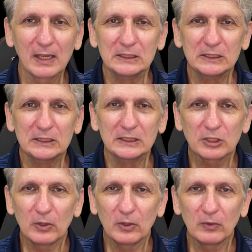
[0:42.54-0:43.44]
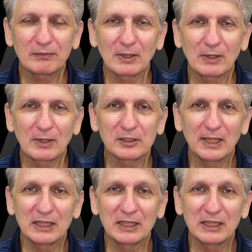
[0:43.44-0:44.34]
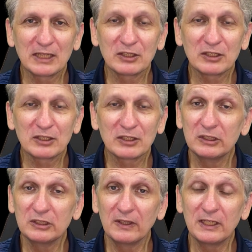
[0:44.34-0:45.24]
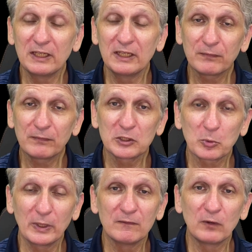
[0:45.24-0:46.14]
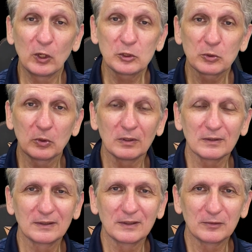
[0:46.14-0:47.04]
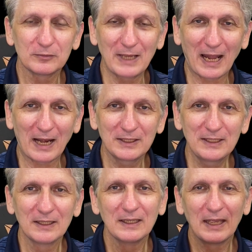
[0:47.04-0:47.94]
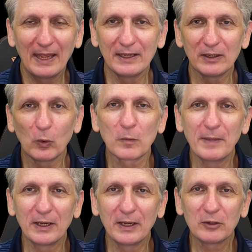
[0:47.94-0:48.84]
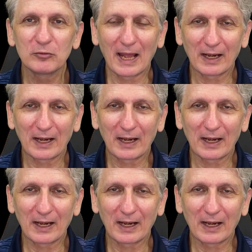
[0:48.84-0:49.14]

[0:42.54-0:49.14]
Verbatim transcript: So first thing we have to understand is the difference between virtual reality and augmented reality.